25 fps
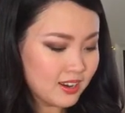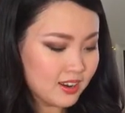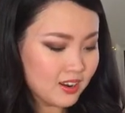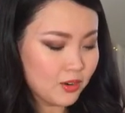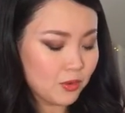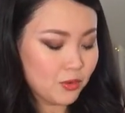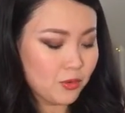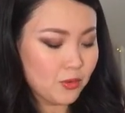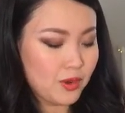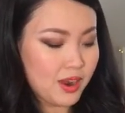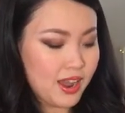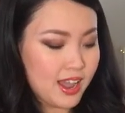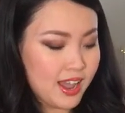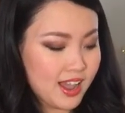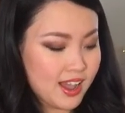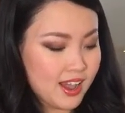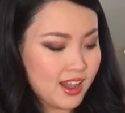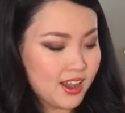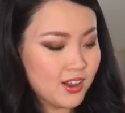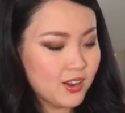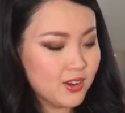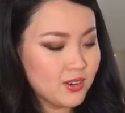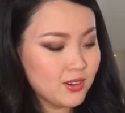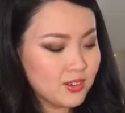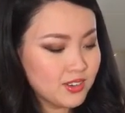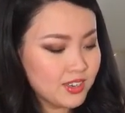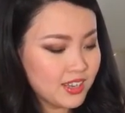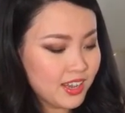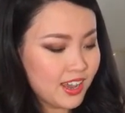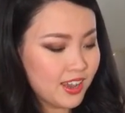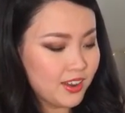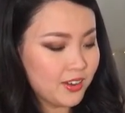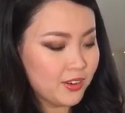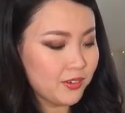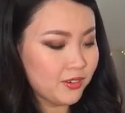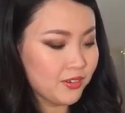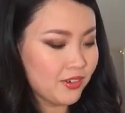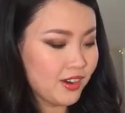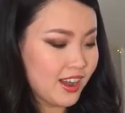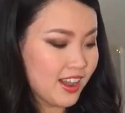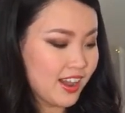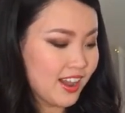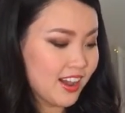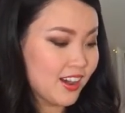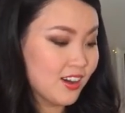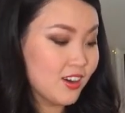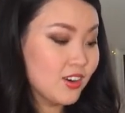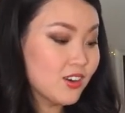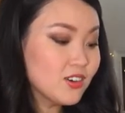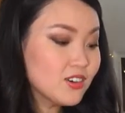around and
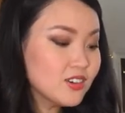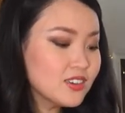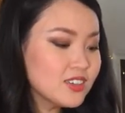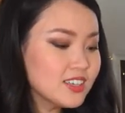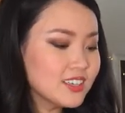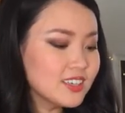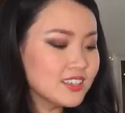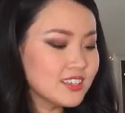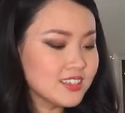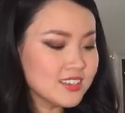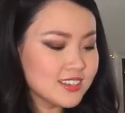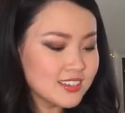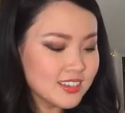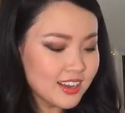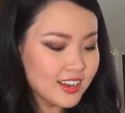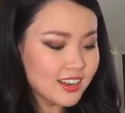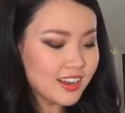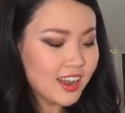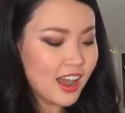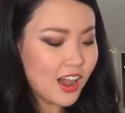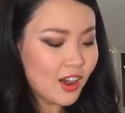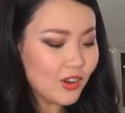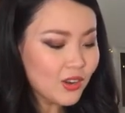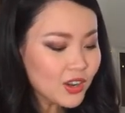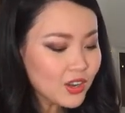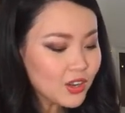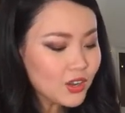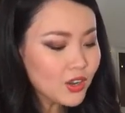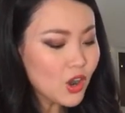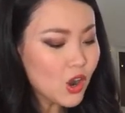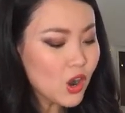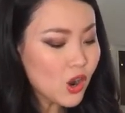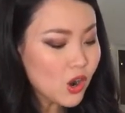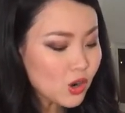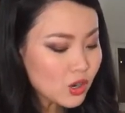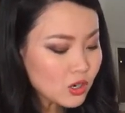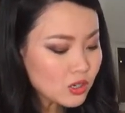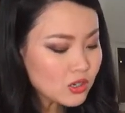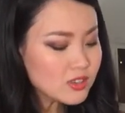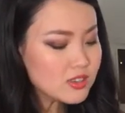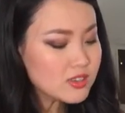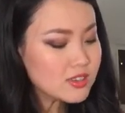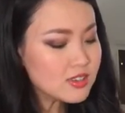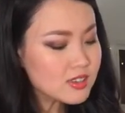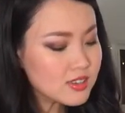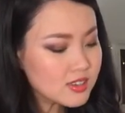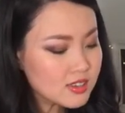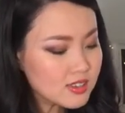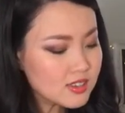around and seeing how it goes.